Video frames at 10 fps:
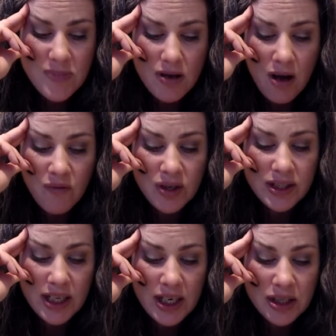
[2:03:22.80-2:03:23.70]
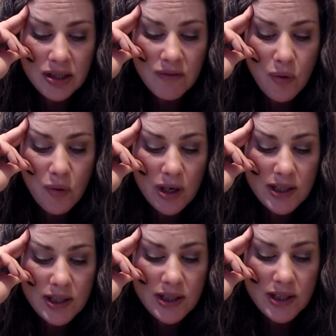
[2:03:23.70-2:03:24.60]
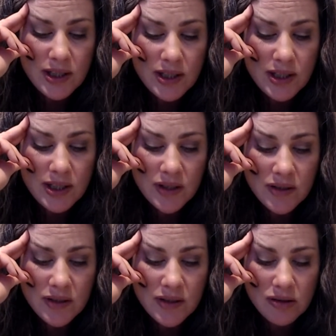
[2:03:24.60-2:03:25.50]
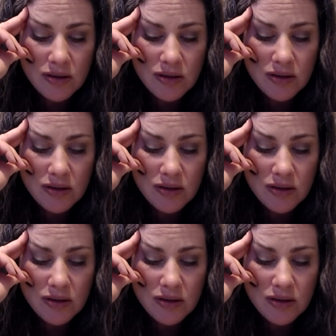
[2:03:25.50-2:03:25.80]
Conversations and voicemails, persistent